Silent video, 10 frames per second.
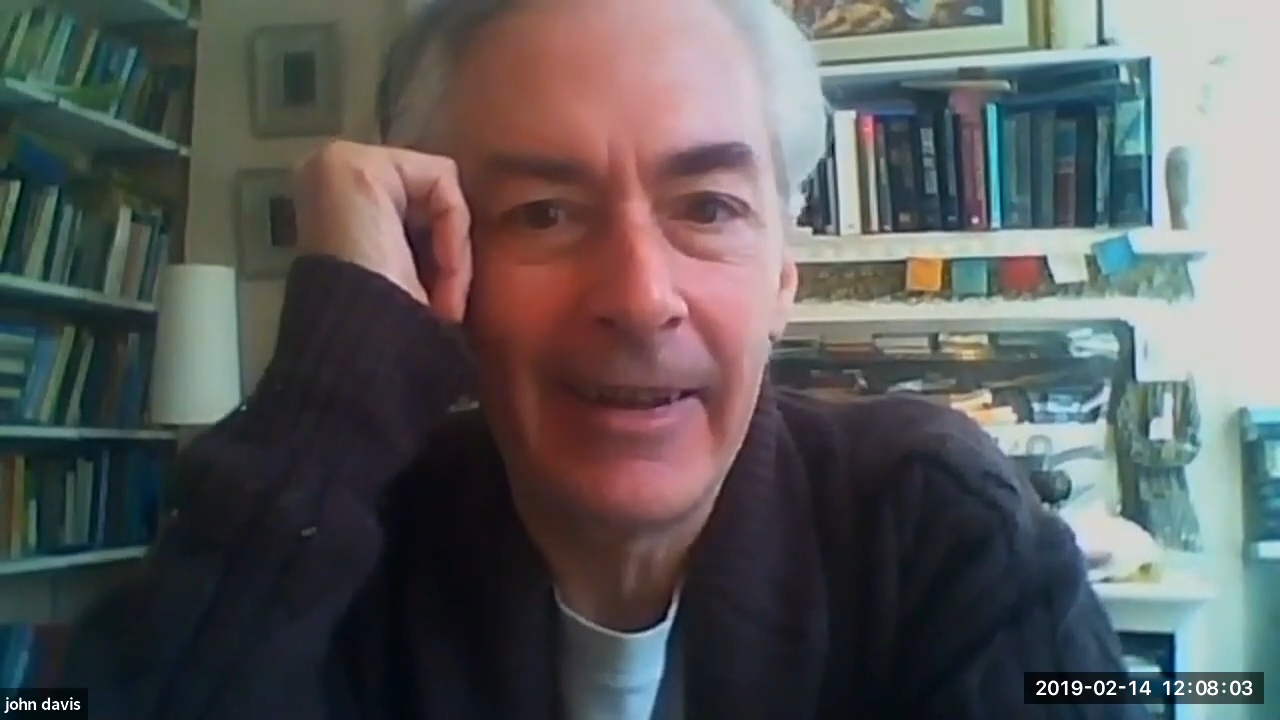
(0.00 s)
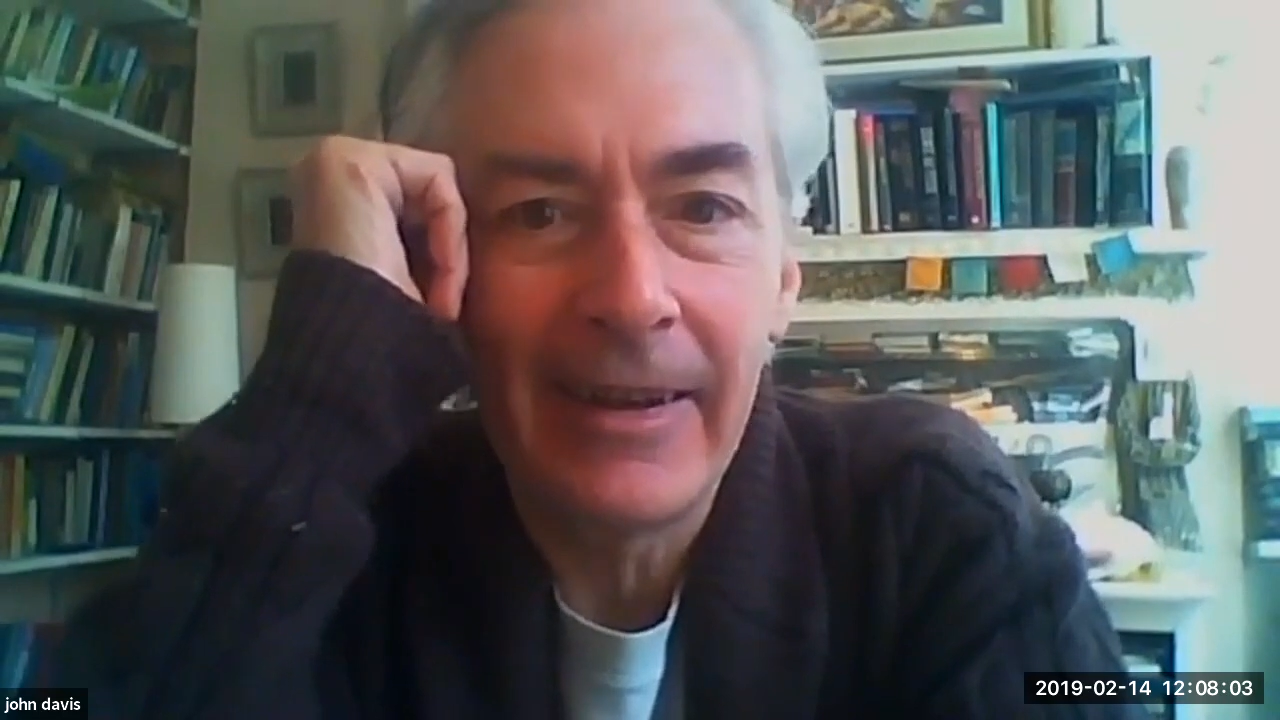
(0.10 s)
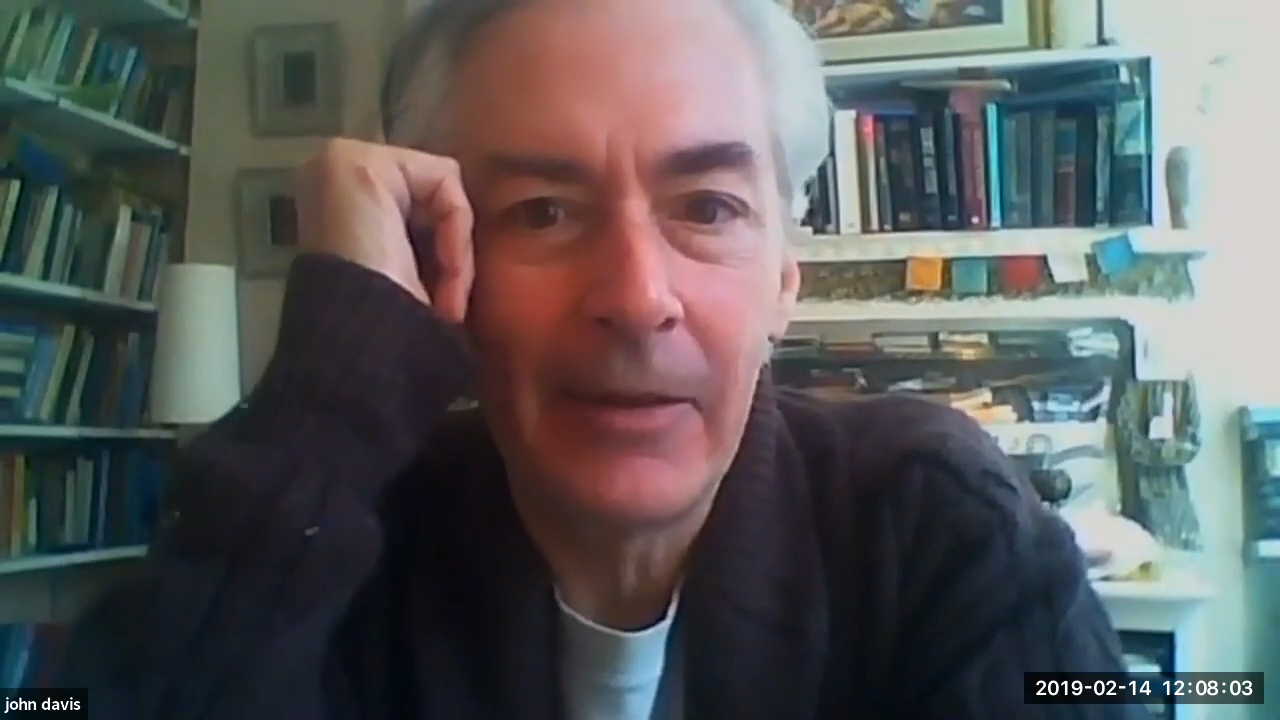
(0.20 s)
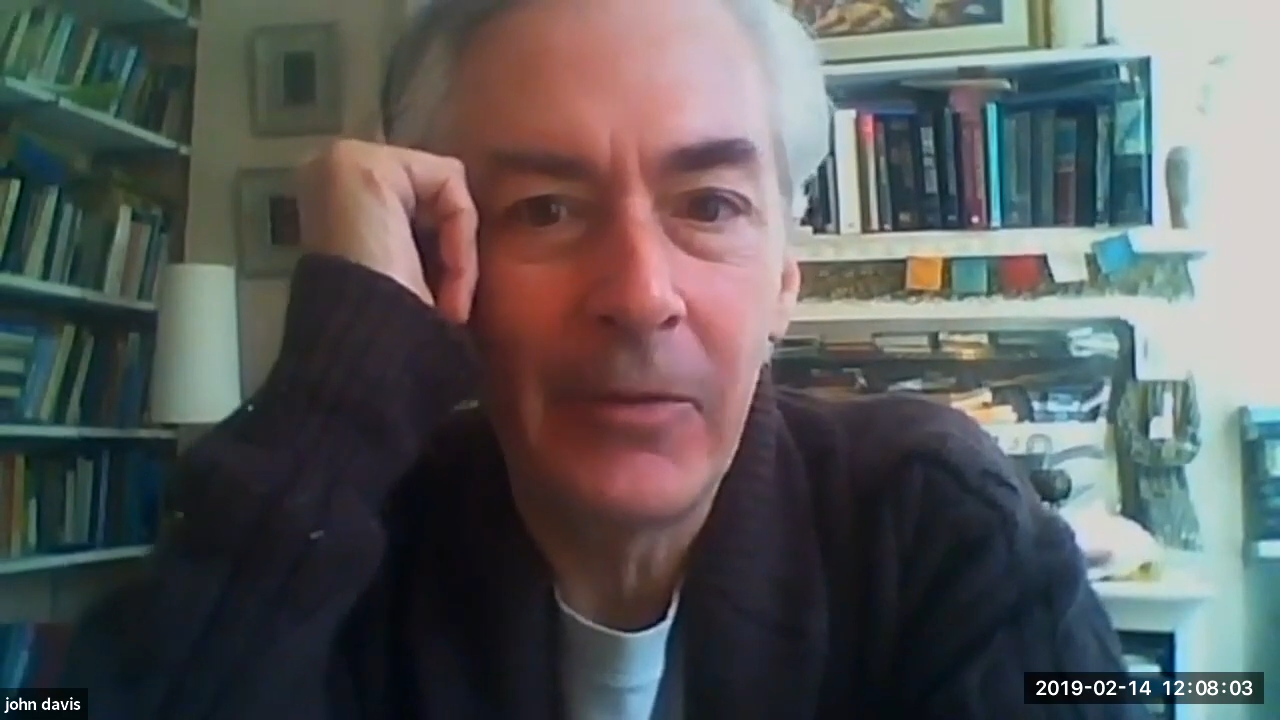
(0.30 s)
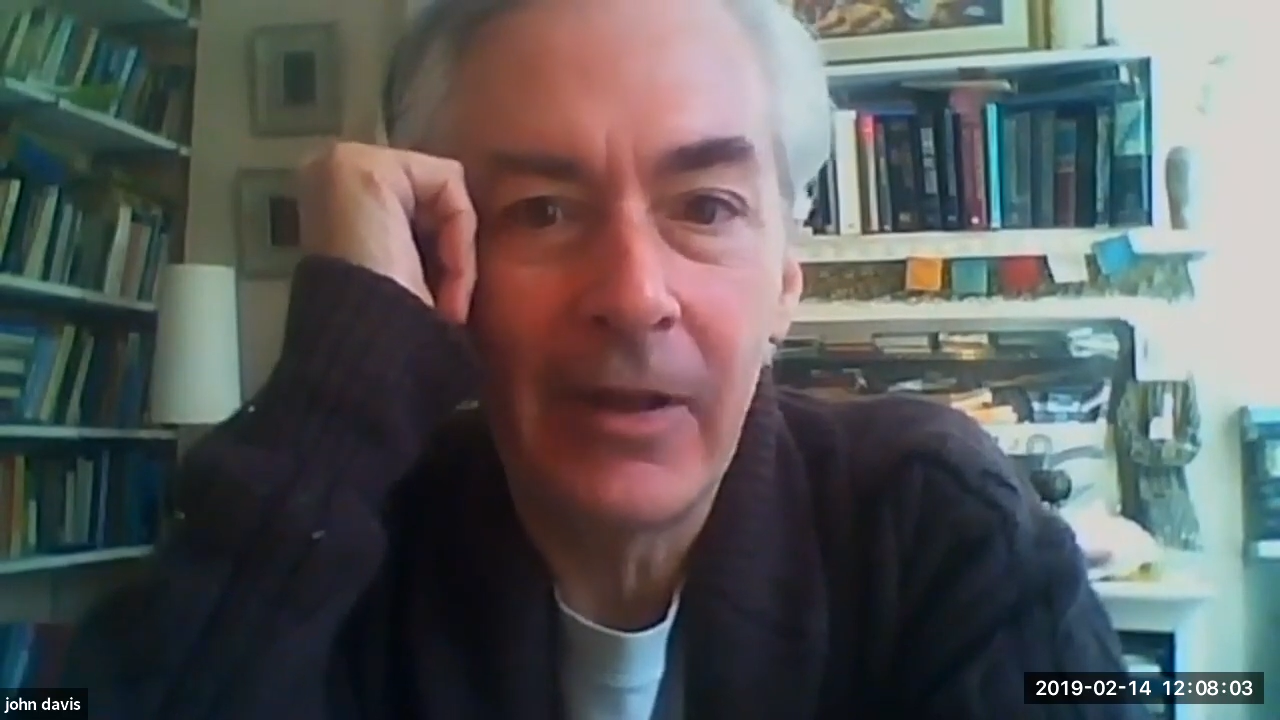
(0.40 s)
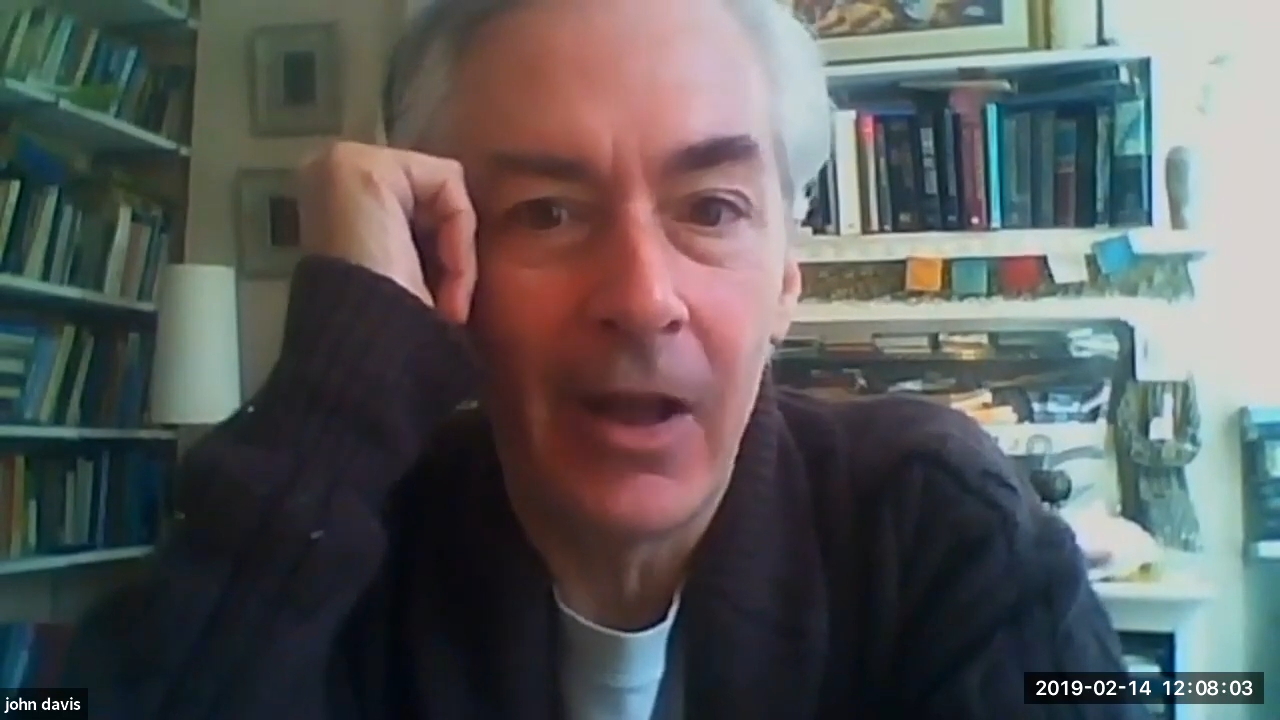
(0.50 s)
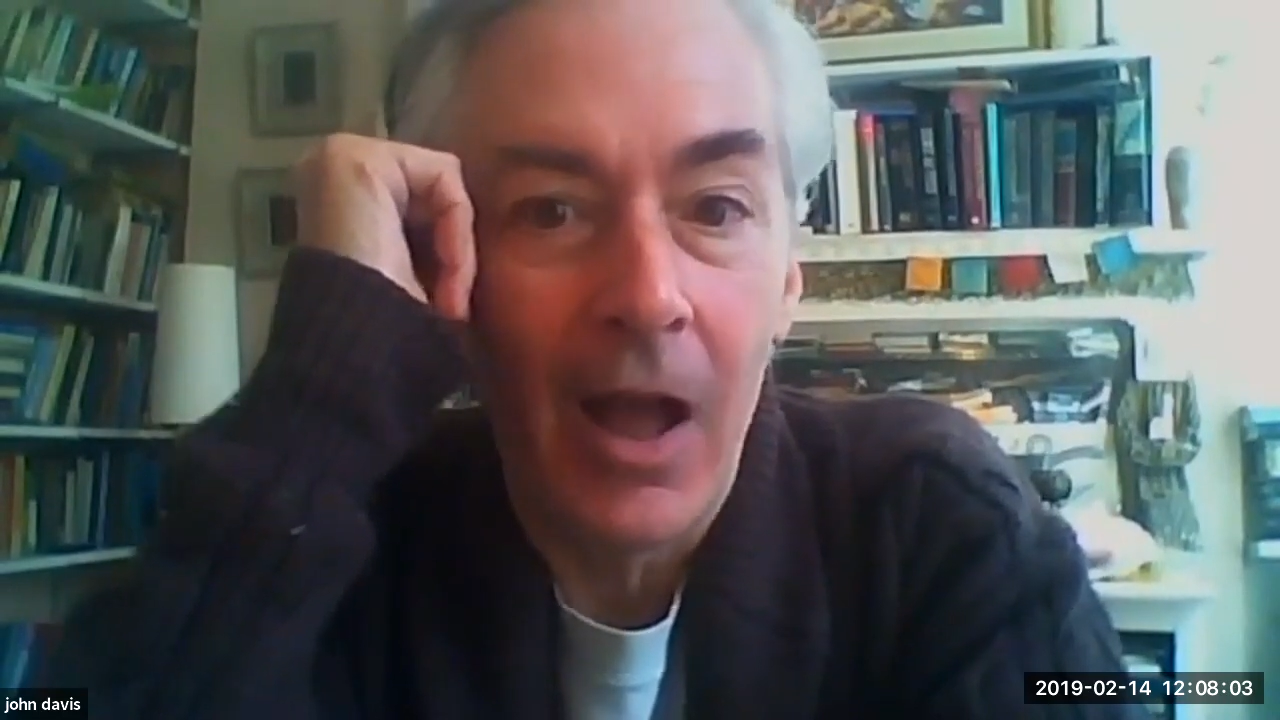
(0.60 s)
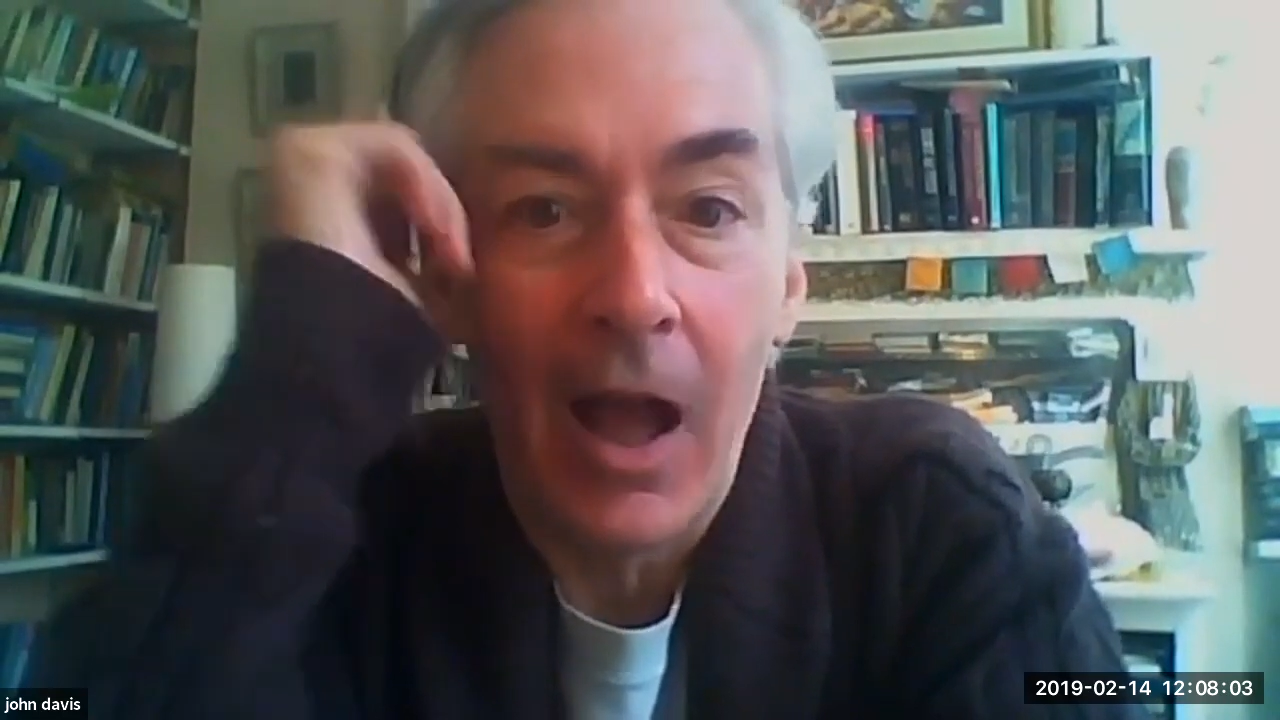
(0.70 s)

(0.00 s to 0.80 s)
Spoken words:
And I went,